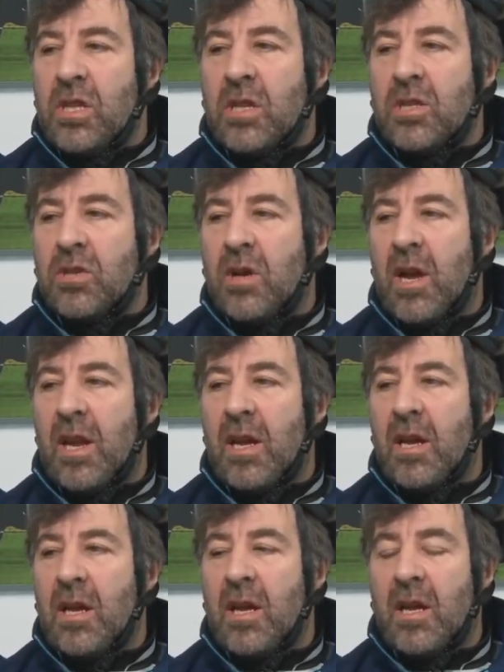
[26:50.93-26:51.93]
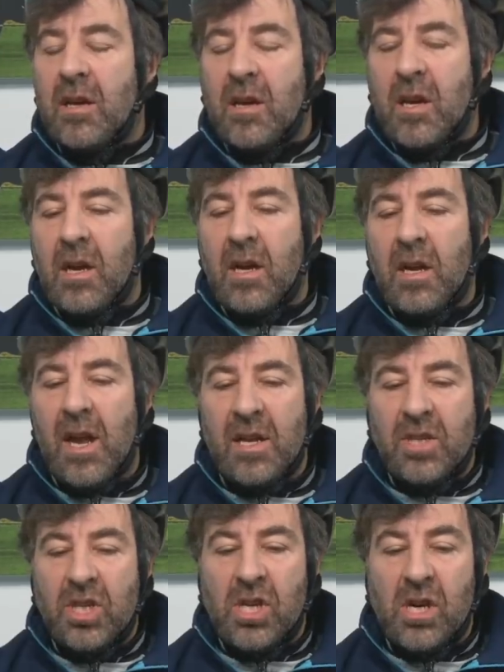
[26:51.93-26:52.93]
in Australia uh,
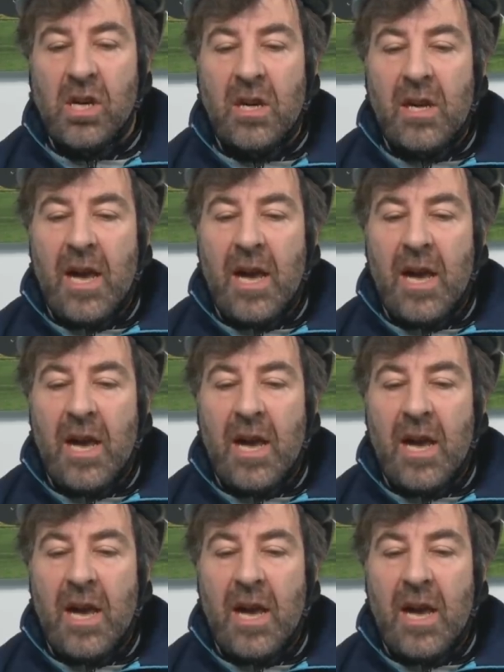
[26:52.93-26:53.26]
last year,